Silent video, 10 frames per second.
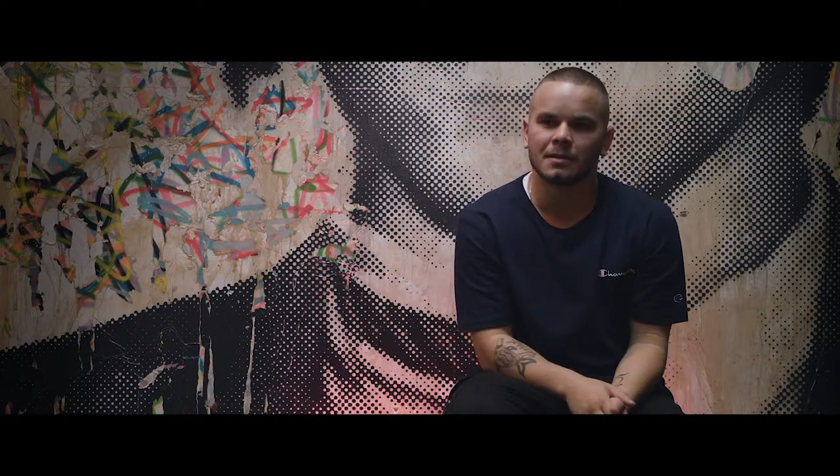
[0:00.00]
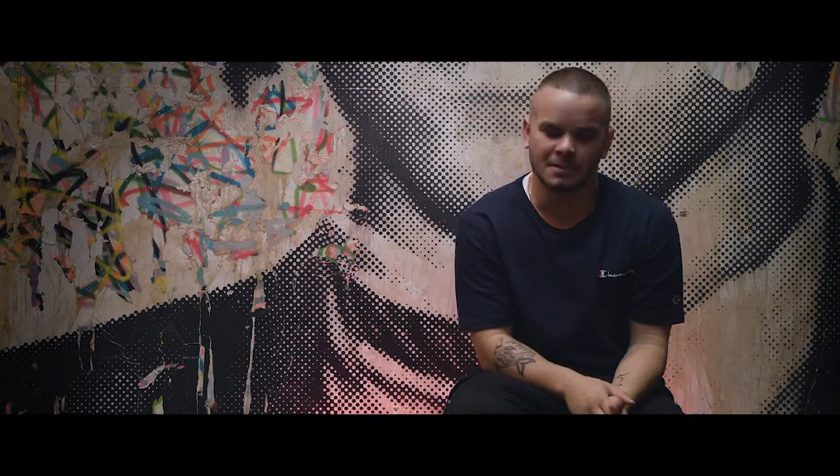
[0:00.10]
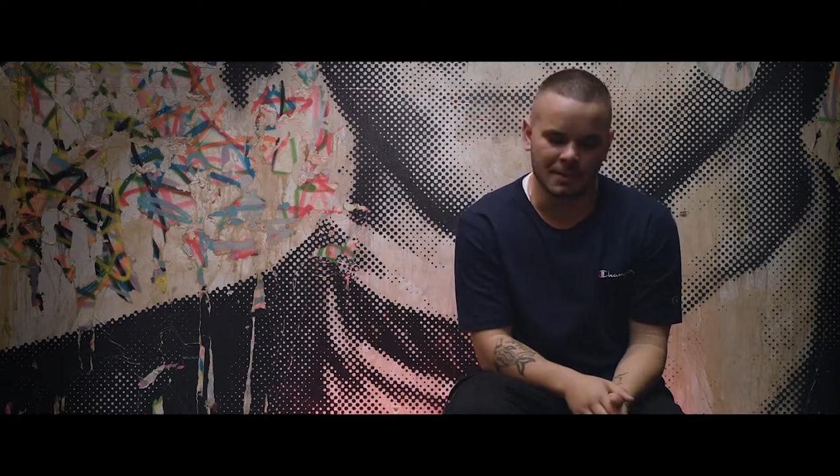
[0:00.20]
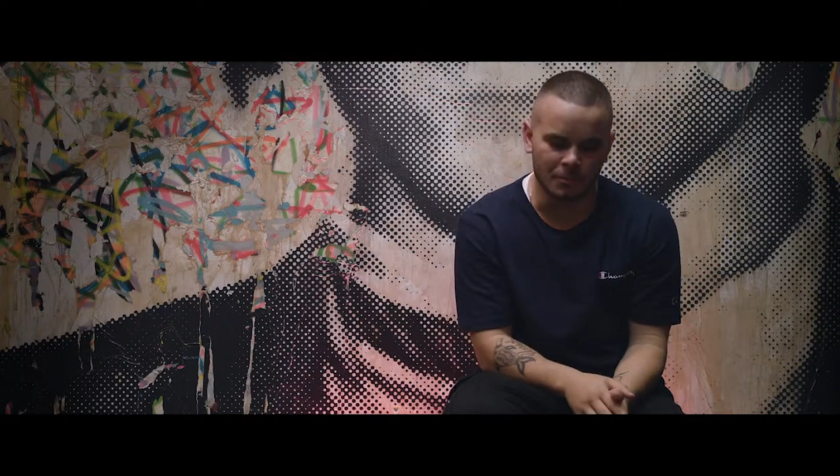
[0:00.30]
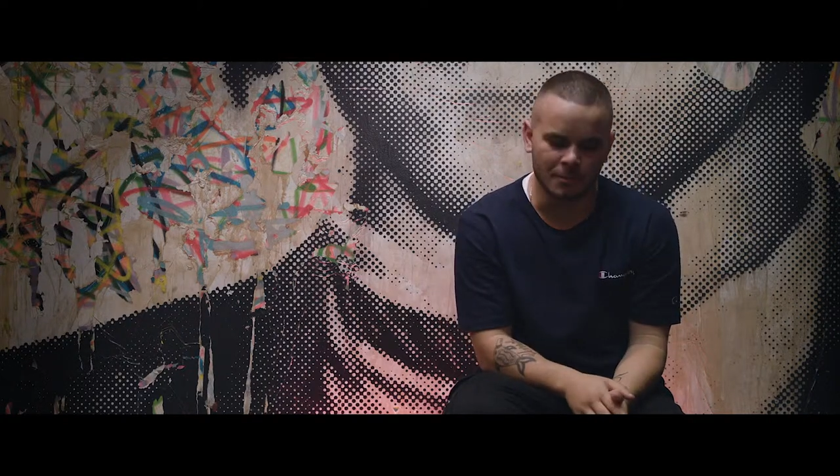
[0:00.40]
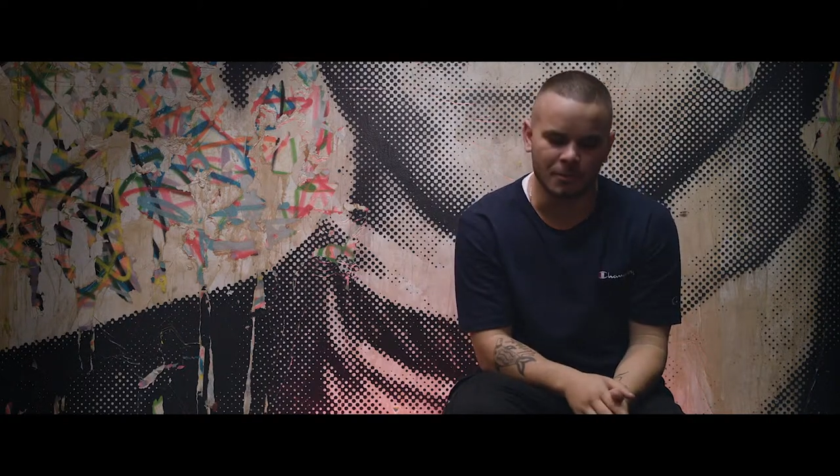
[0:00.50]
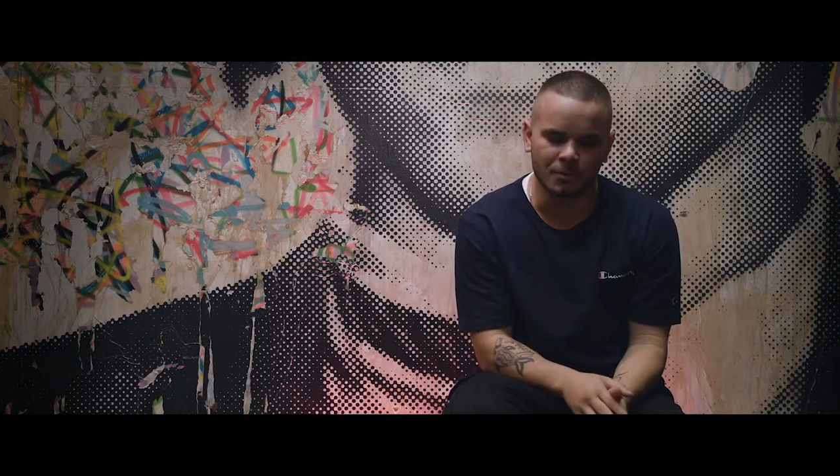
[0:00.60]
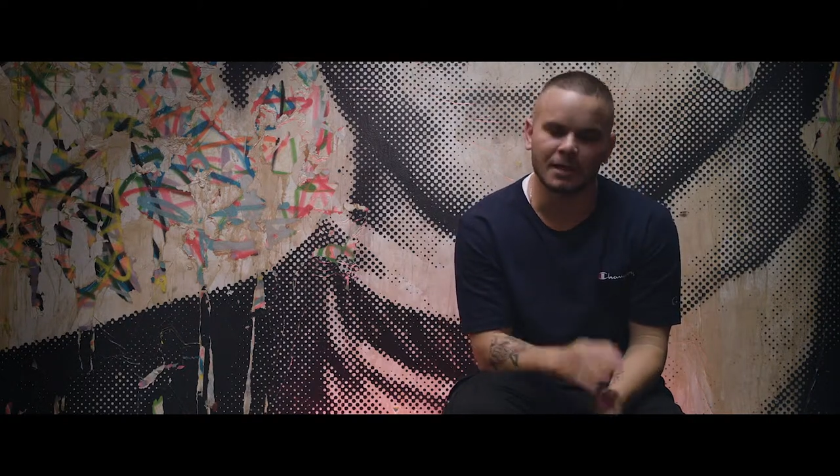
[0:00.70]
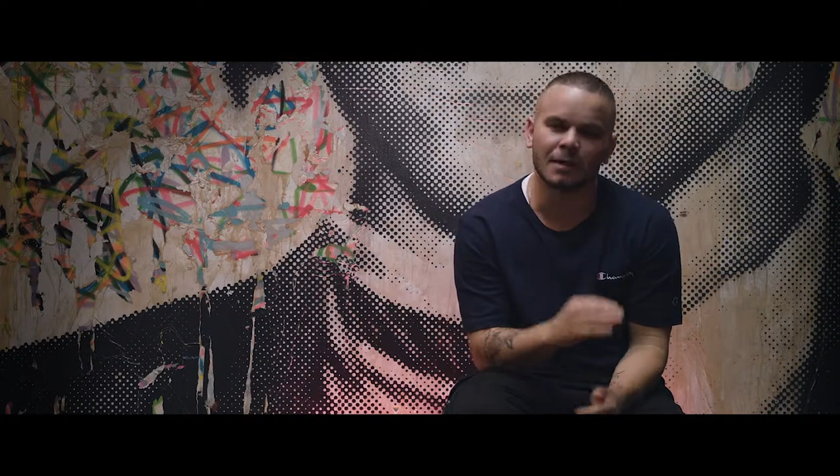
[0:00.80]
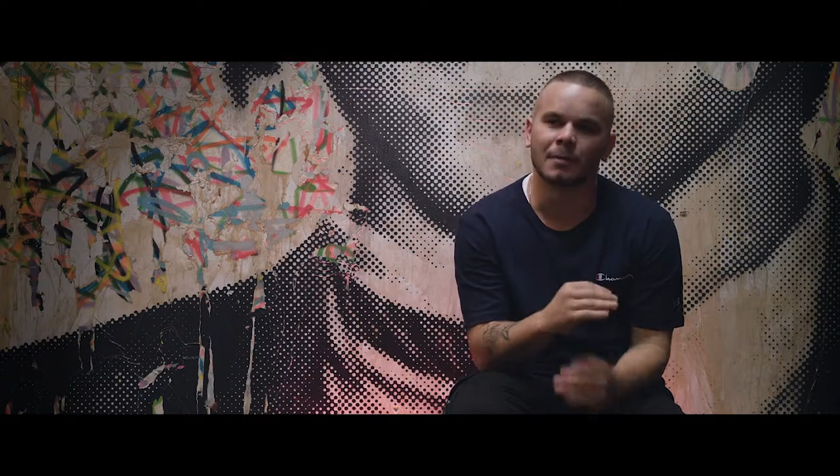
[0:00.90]
is that we're
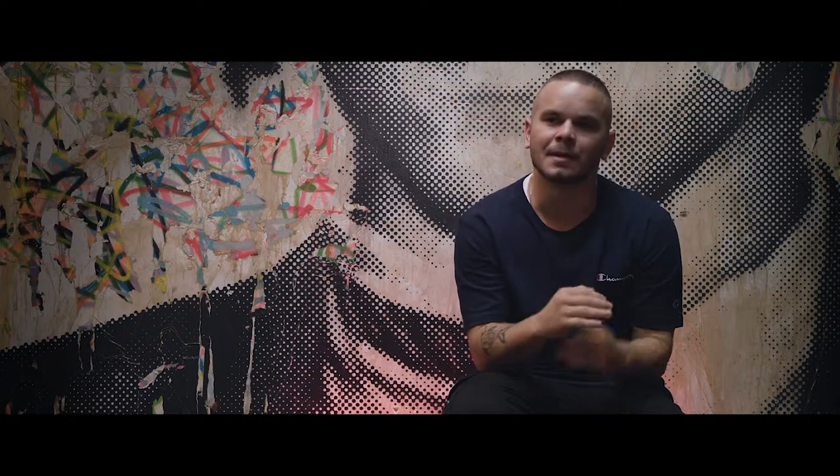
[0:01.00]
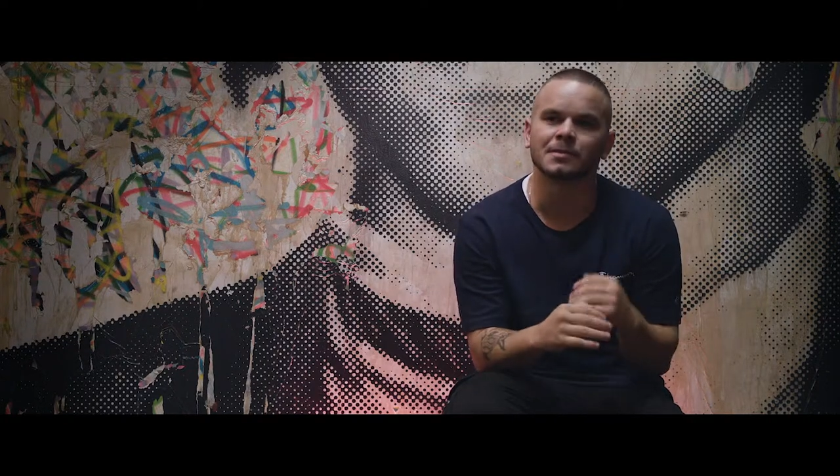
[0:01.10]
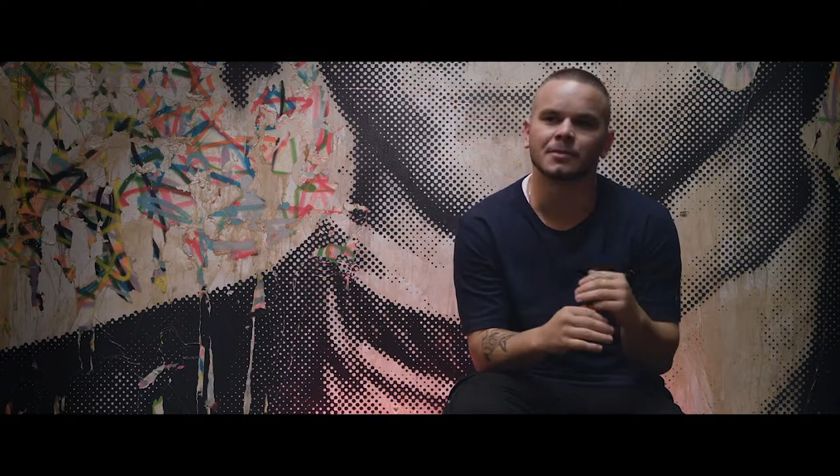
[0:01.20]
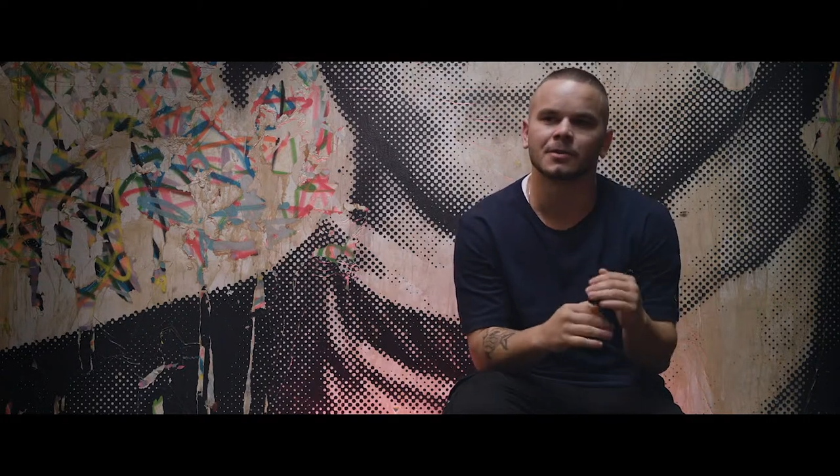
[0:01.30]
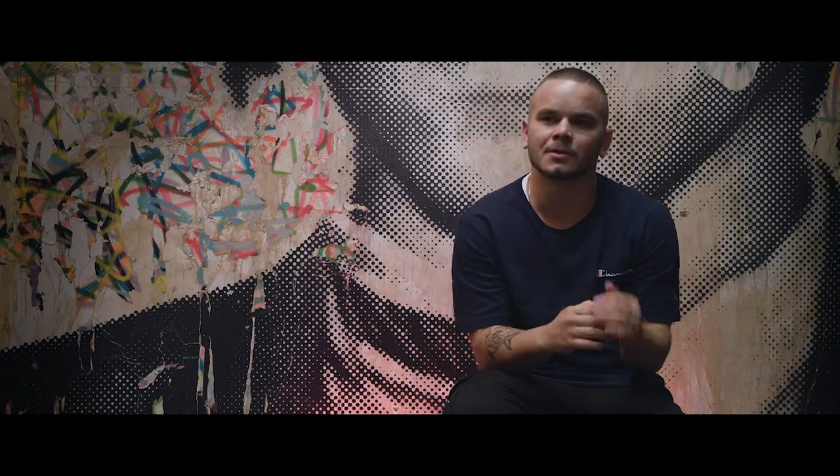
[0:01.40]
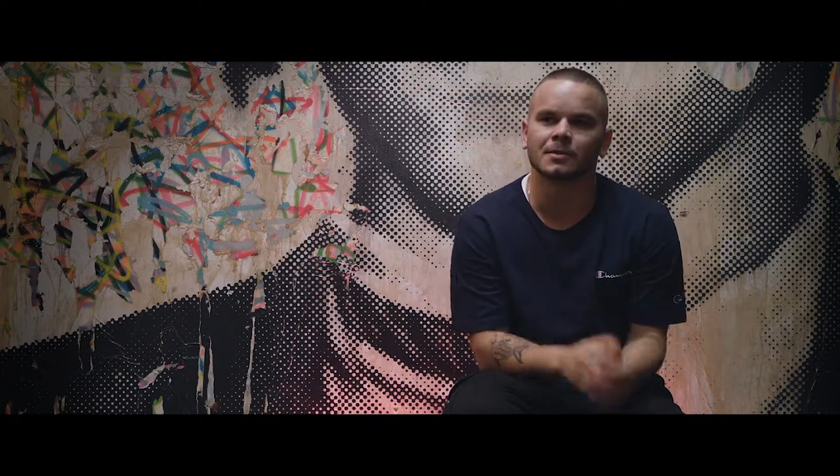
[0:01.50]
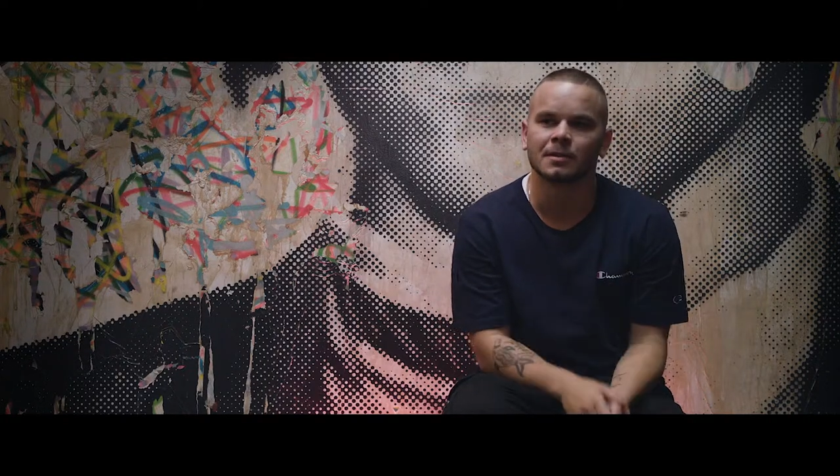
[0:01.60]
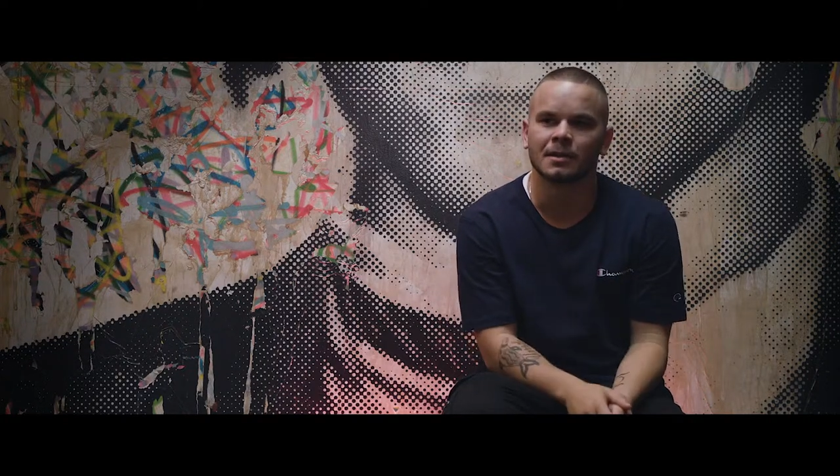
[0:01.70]
building that base first.